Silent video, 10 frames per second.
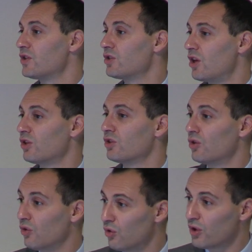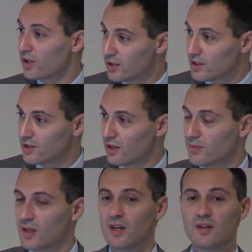a certain
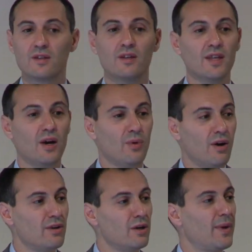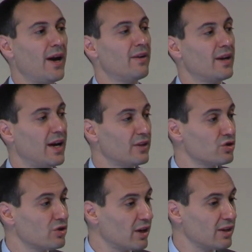organism that they're worried about and
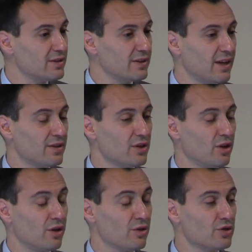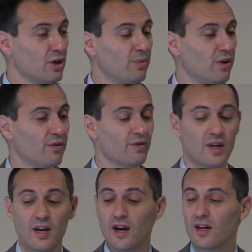struggling to get on top of.
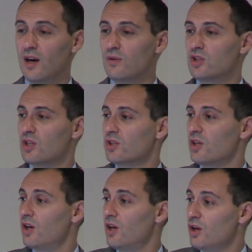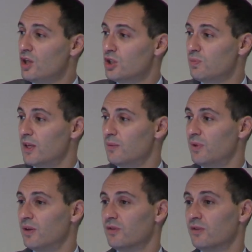And I would just urge
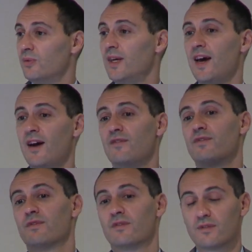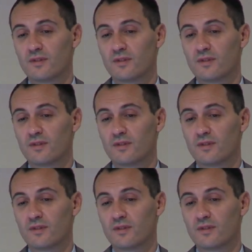people that we have,